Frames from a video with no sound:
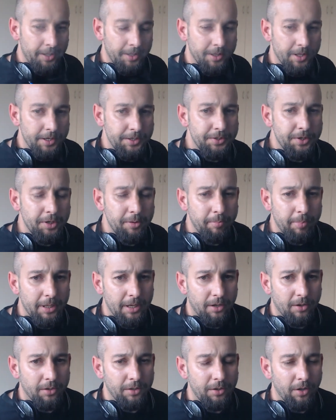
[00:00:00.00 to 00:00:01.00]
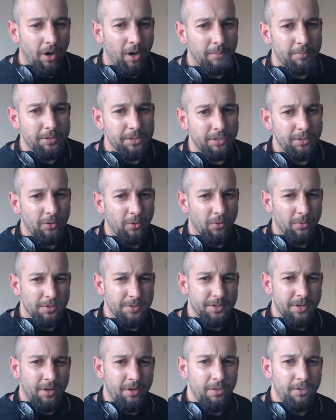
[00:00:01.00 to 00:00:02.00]
This could be a good option
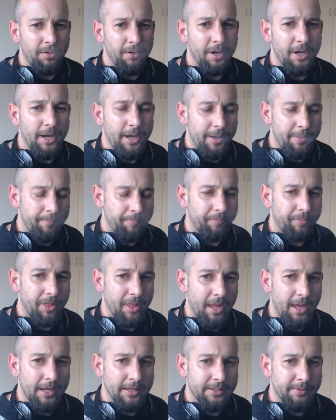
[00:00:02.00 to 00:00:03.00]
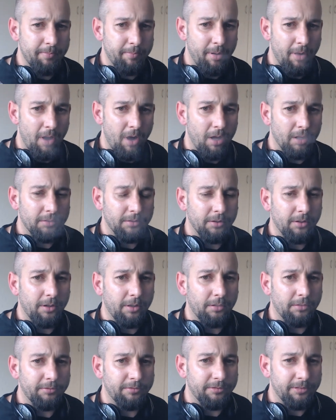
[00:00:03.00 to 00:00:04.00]
also as part
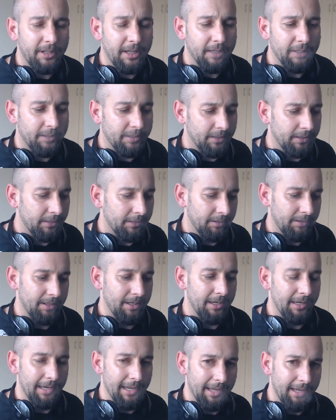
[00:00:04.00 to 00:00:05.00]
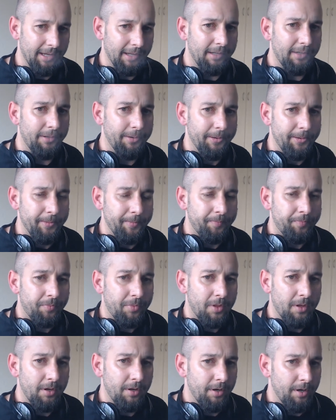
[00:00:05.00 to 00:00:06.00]
of like a layer,
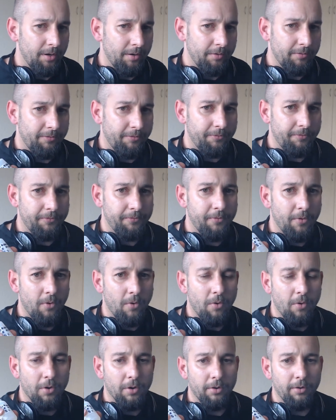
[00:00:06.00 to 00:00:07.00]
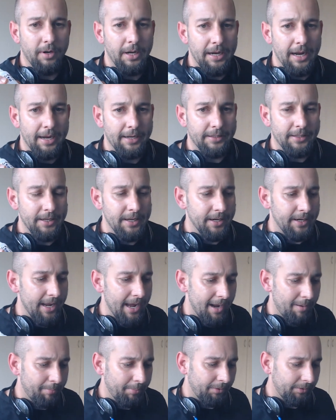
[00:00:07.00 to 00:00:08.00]
you know, for creating an
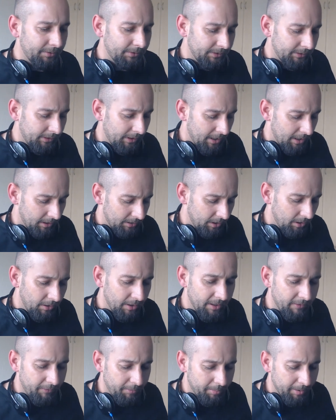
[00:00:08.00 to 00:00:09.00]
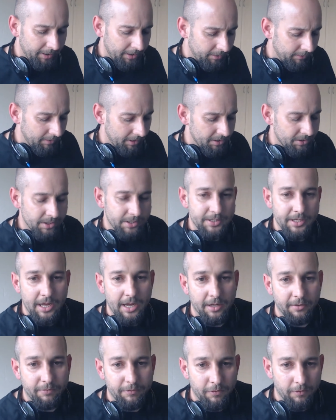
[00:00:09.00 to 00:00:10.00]
apple. I know everybody reaches
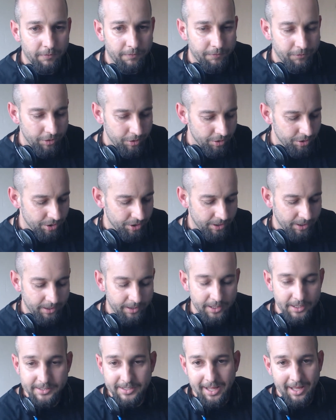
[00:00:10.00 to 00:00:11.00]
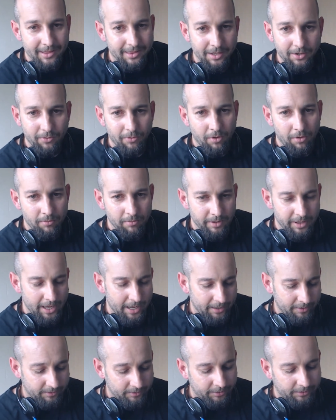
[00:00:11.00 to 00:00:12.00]
out for Fuji and there's nothing wrong with
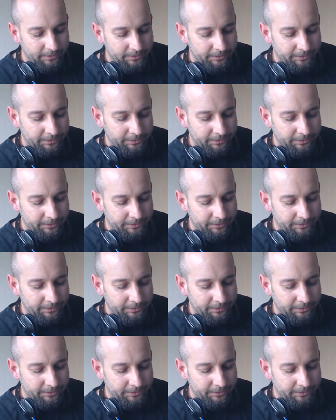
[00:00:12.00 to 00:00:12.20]
that.